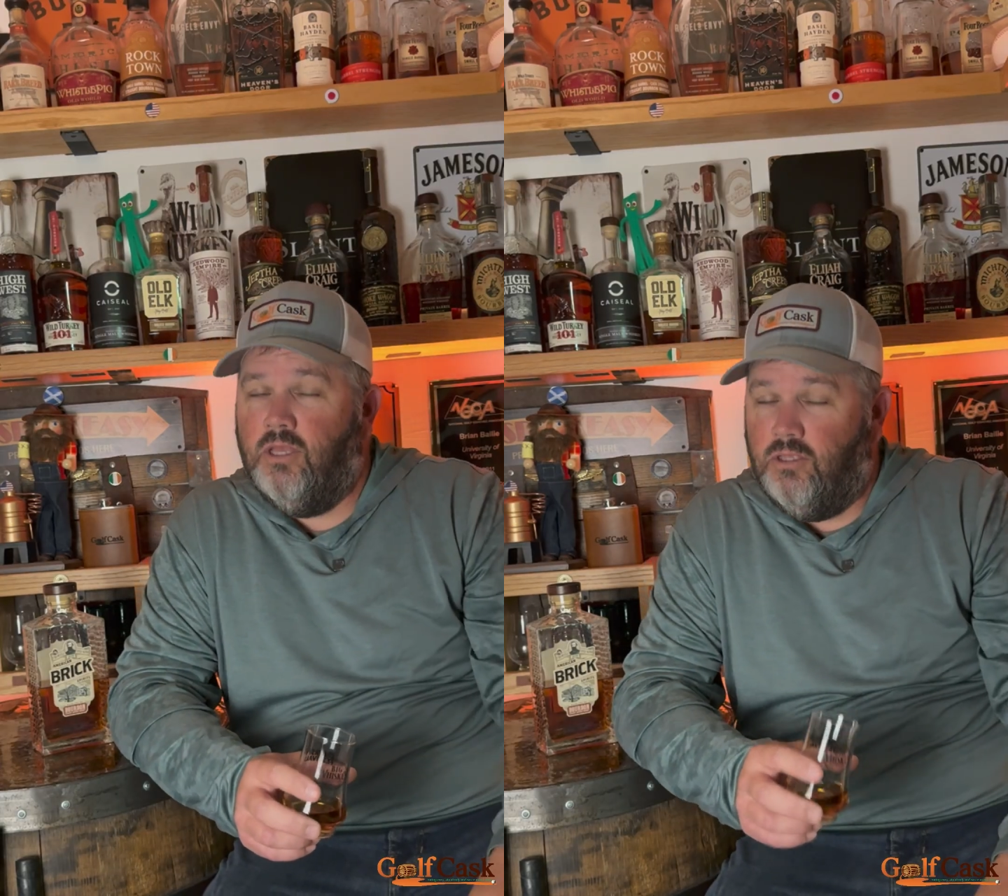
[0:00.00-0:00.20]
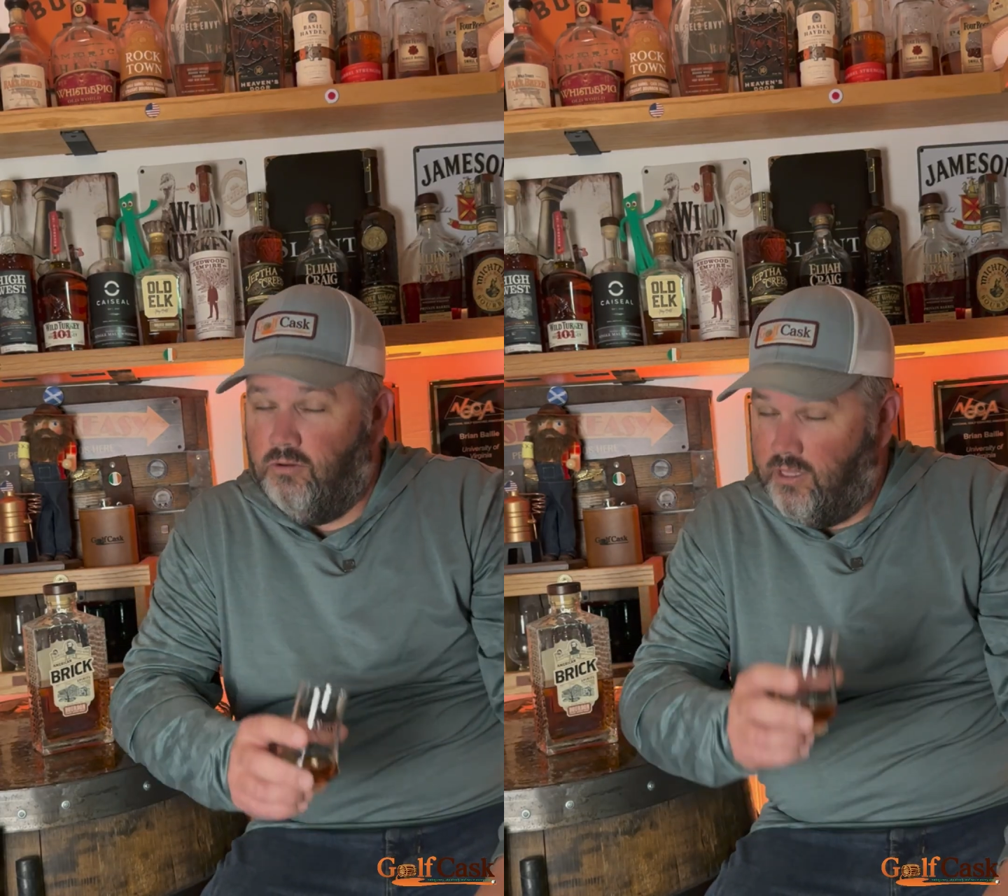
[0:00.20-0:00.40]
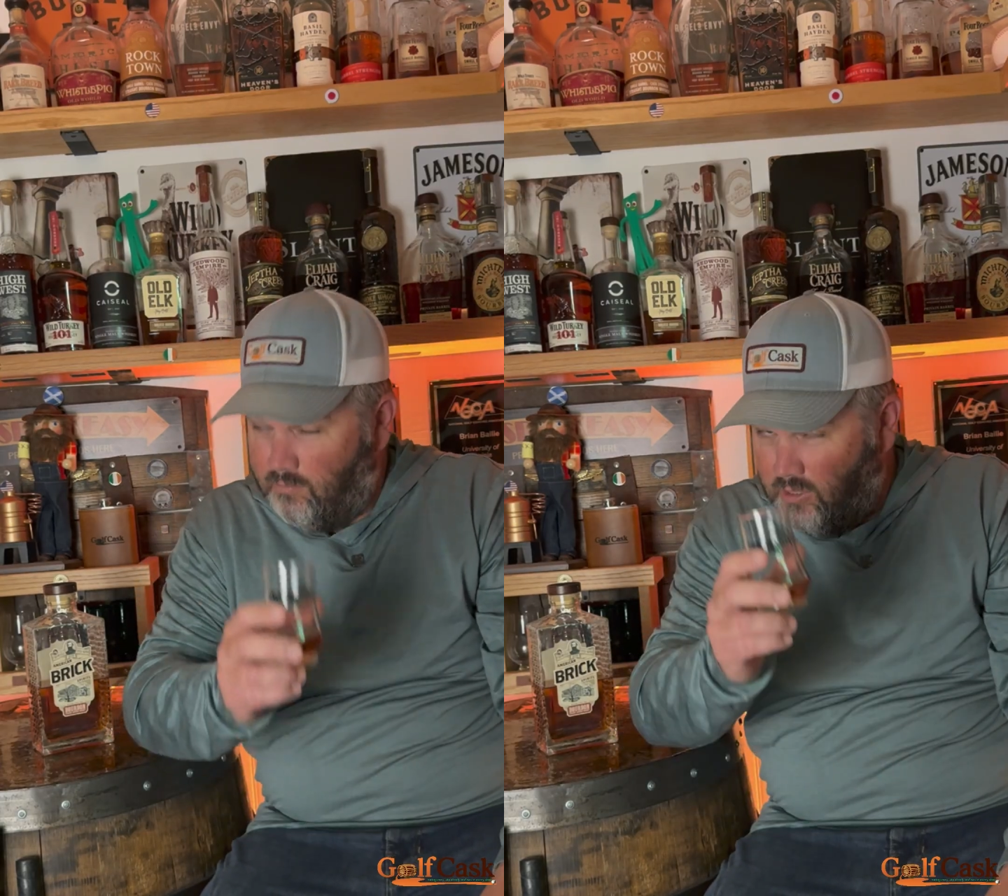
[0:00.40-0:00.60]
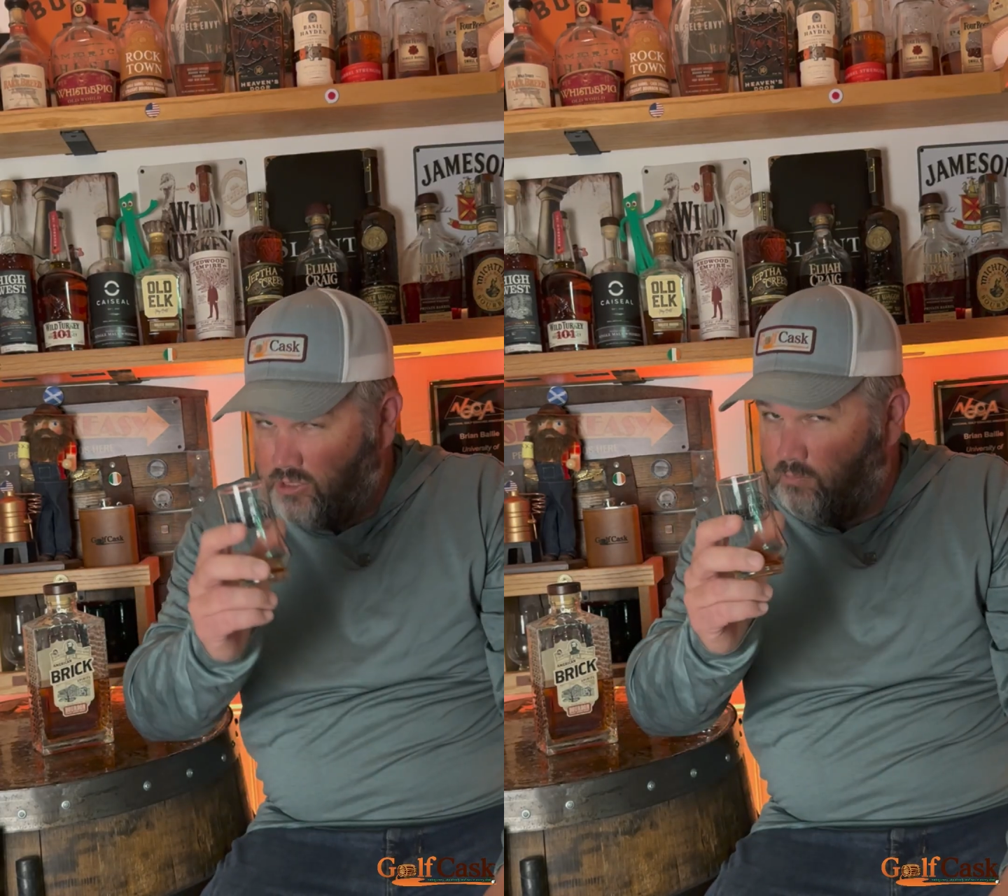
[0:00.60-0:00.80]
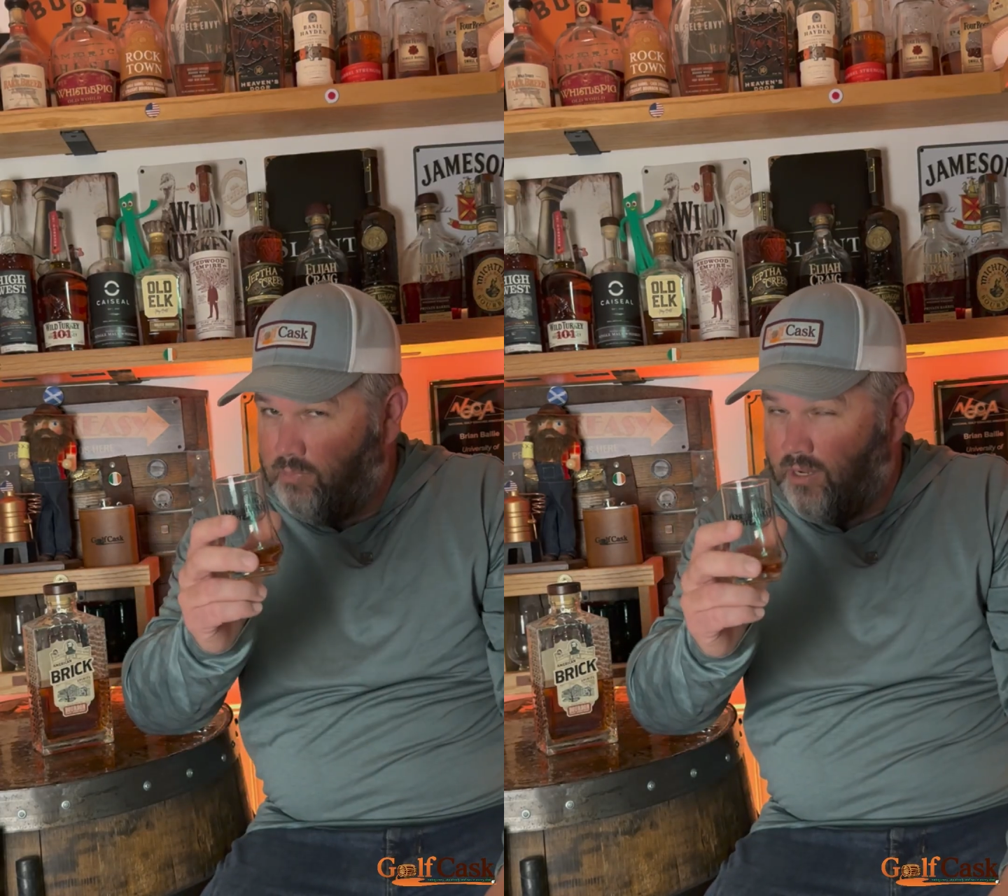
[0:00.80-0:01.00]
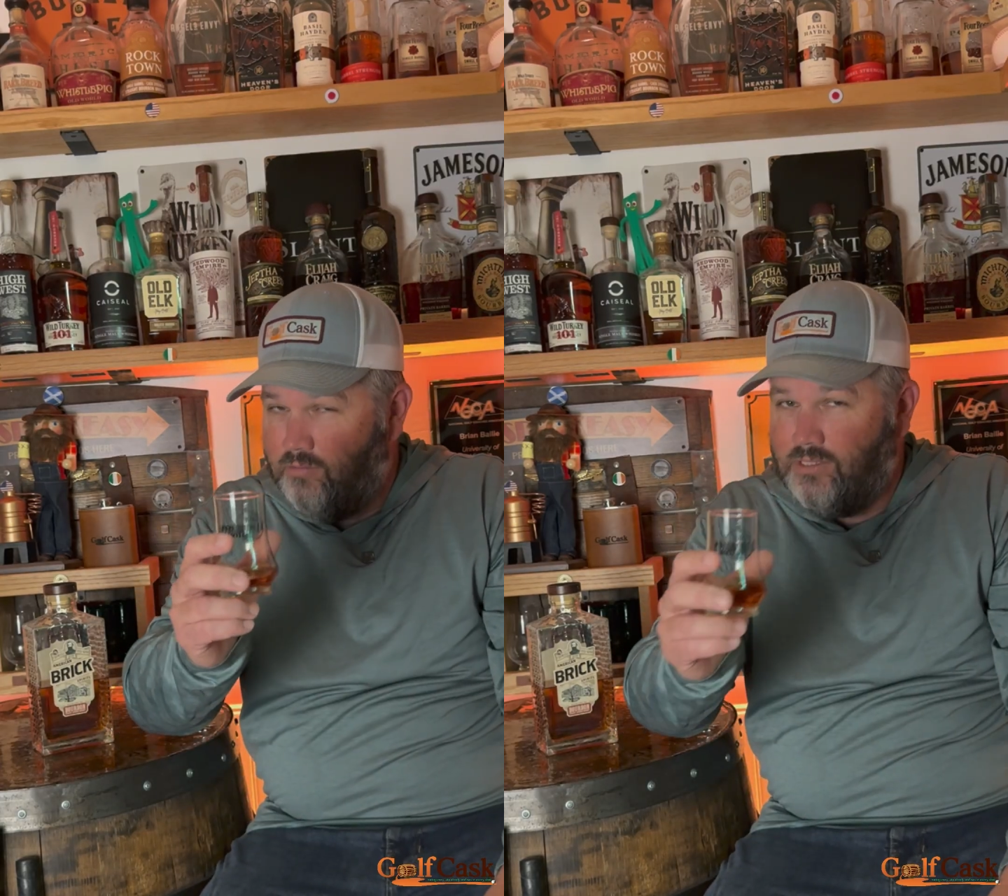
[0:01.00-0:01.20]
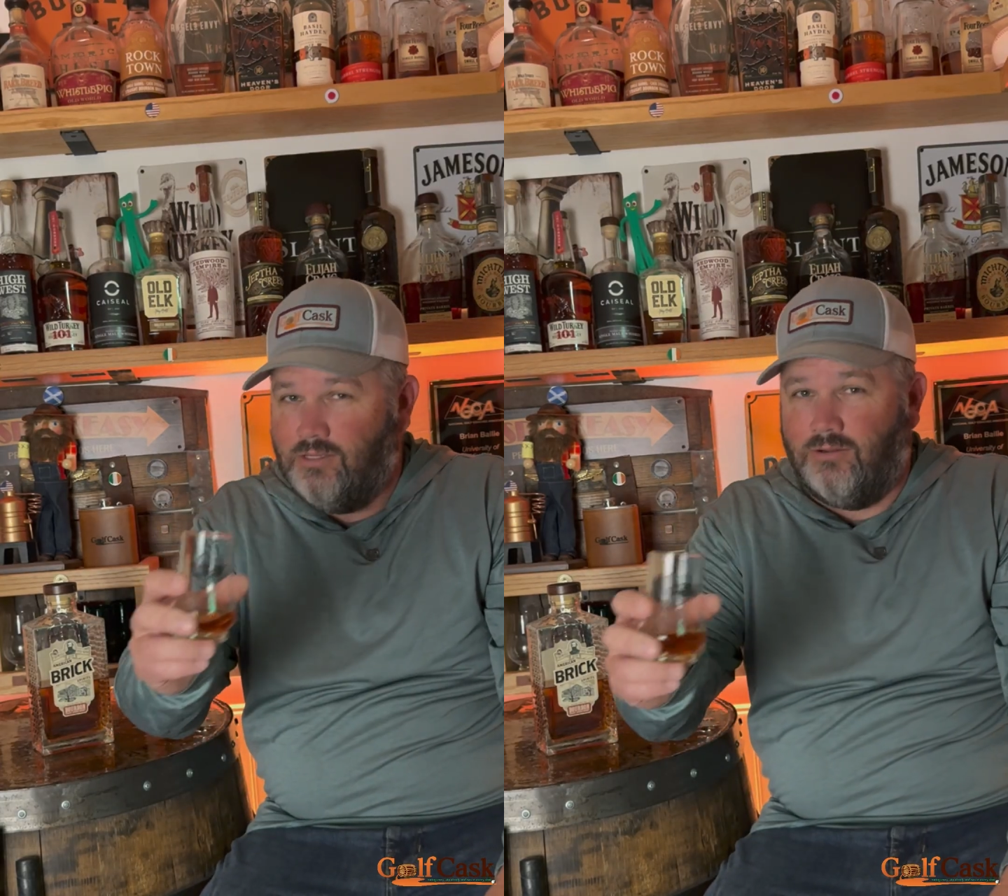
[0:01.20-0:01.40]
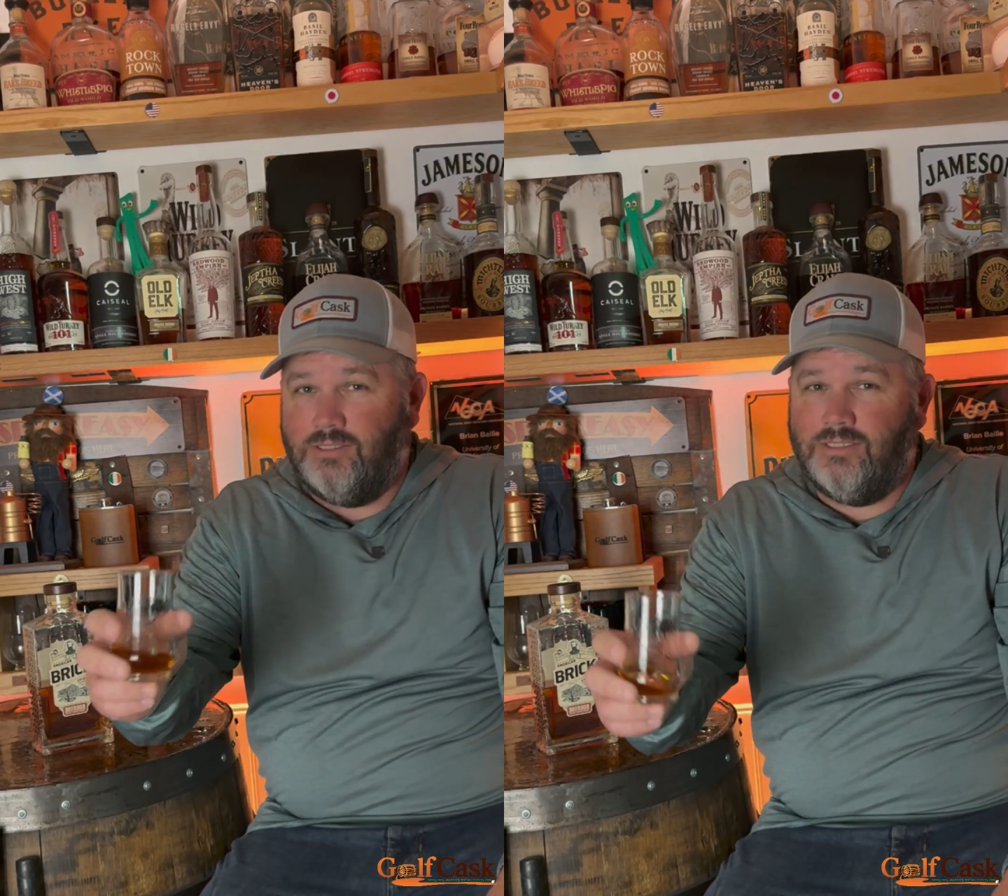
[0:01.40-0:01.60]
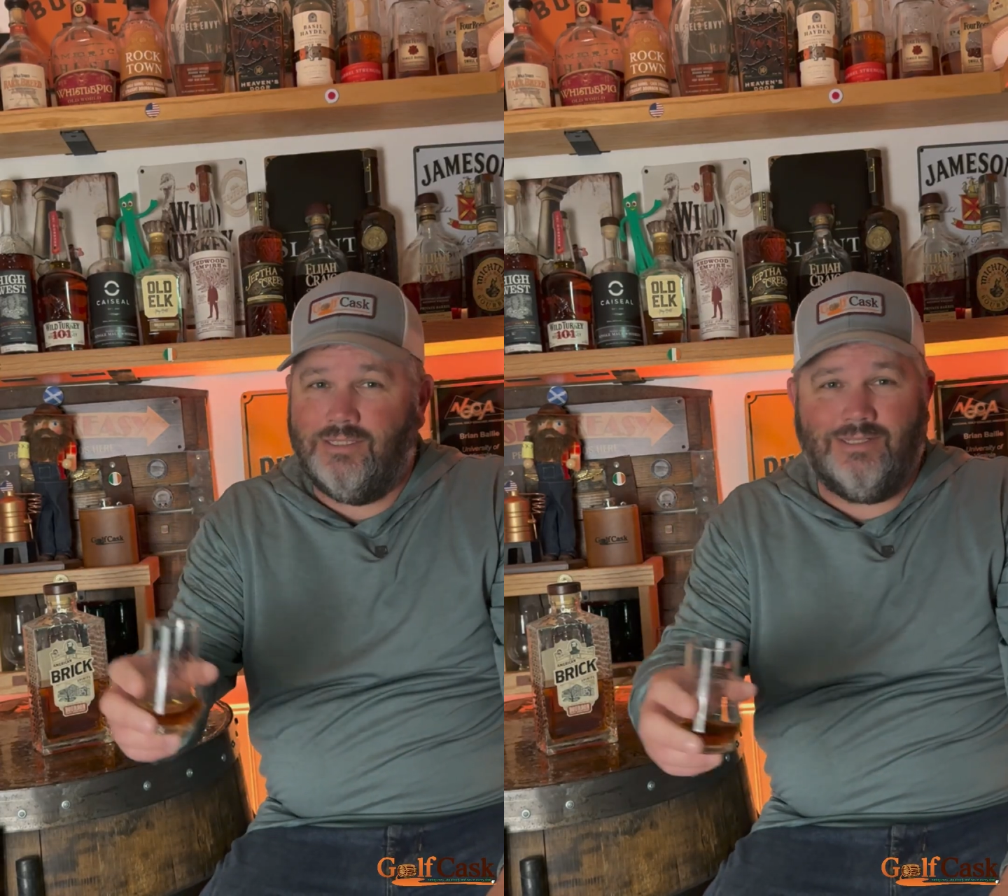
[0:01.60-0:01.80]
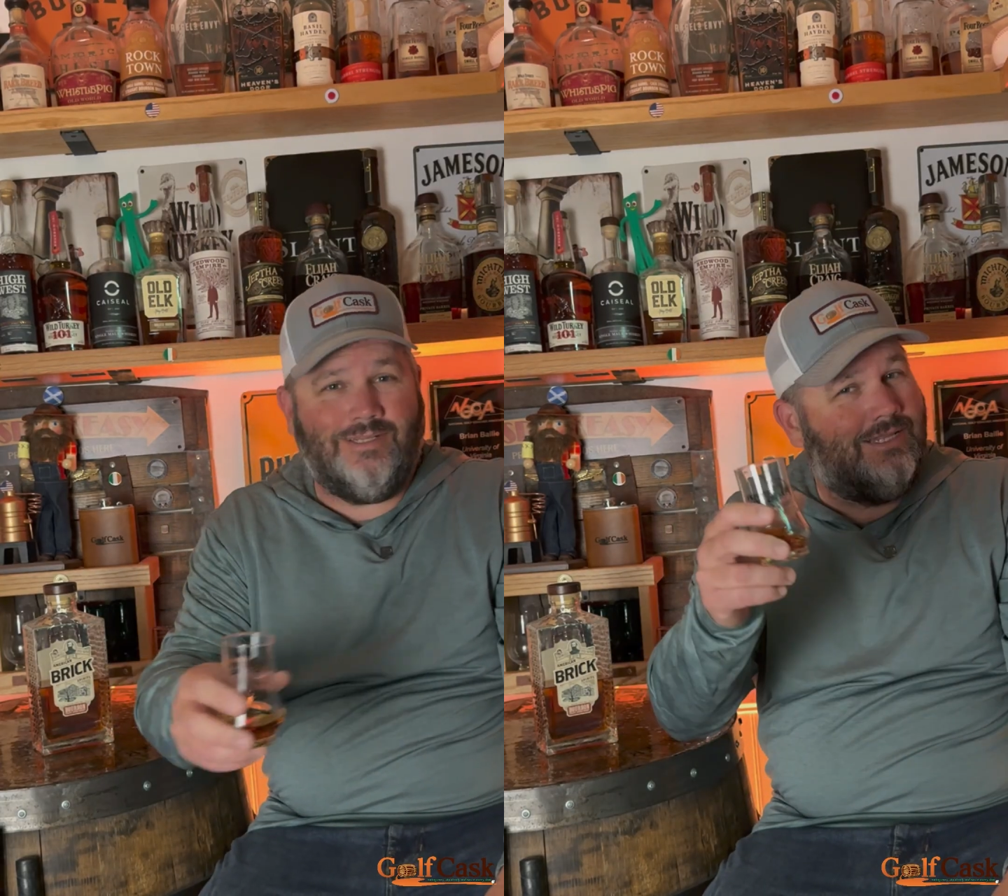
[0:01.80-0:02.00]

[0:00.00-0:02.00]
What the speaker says: you'll get much better results.